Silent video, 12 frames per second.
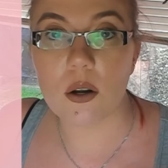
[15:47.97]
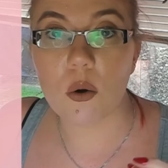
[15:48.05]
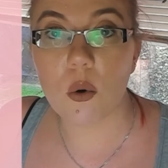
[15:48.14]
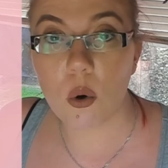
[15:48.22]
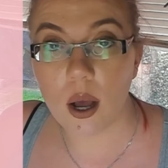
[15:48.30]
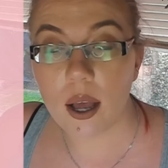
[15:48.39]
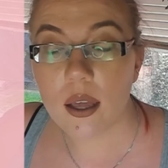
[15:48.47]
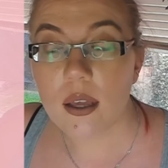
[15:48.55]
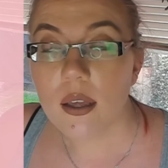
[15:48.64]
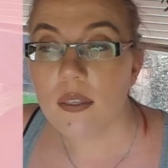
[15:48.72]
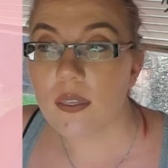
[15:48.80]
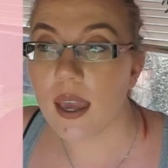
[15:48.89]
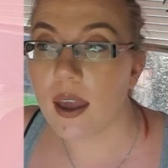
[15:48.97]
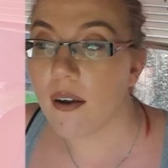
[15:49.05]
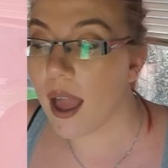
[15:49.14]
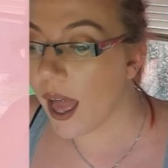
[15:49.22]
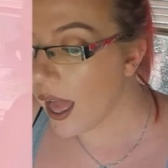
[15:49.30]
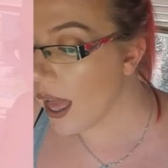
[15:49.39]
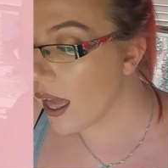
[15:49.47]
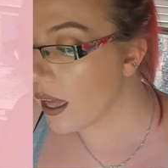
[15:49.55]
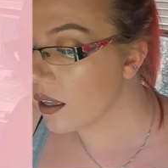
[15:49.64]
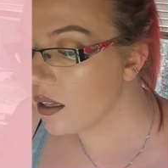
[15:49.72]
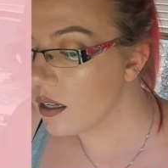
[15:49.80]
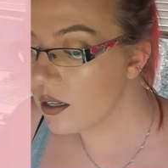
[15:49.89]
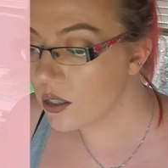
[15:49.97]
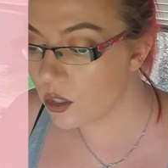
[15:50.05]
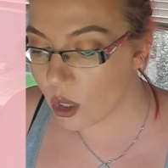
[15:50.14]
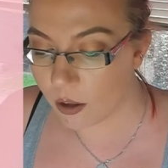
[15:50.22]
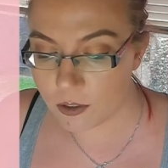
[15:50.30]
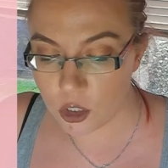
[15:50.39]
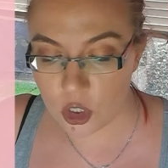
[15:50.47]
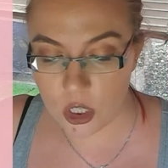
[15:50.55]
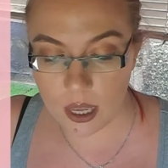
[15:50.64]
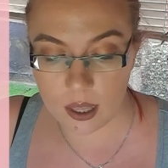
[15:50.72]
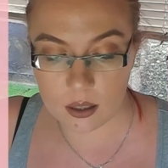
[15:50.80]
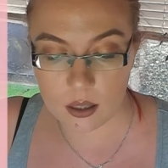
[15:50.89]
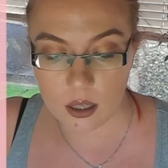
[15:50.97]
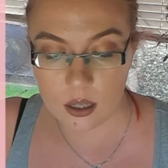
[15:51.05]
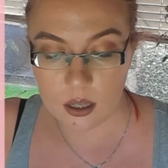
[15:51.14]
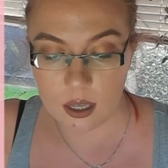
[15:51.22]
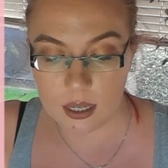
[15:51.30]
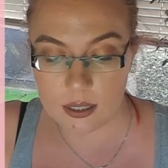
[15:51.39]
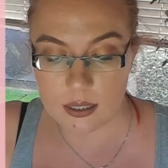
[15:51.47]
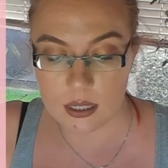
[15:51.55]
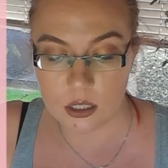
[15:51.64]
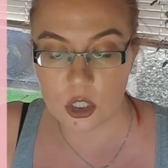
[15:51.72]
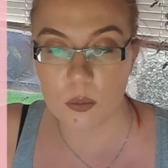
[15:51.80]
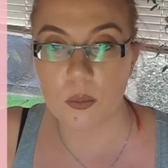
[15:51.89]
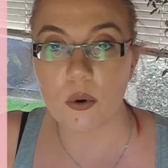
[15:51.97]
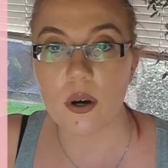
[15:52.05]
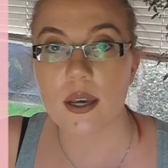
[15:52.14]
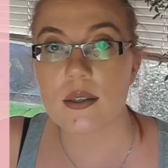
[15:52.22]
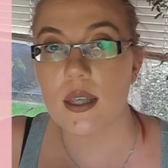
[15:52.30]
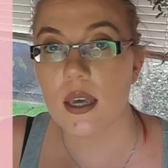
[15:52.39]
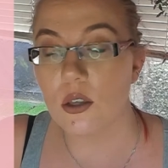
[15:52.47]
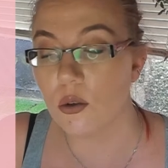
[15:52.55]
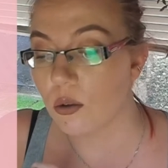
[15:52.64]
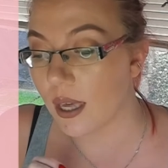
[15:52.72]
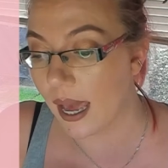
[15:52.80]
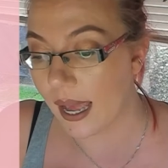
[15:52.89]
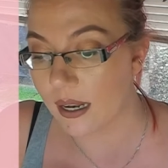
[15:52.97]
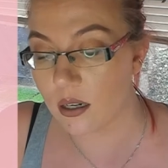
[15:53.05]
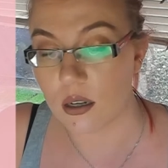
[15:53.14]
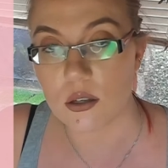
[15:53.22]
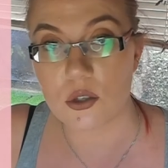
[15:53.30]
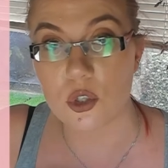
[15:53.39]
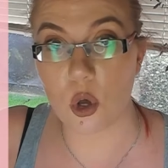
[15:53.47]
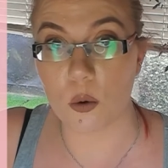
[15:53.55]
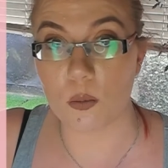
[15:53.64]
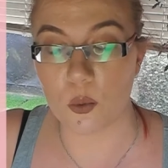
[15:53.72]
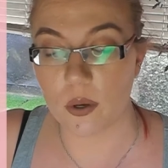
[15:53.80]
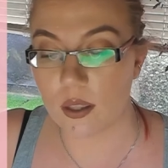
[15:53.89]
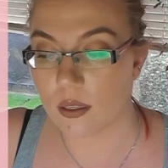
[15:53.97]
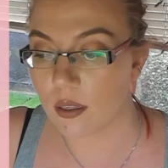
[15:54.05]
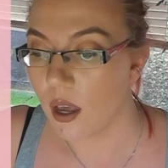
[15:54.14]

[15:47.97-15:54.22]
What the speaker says: or there are soft gel extension products that you can sculpt with.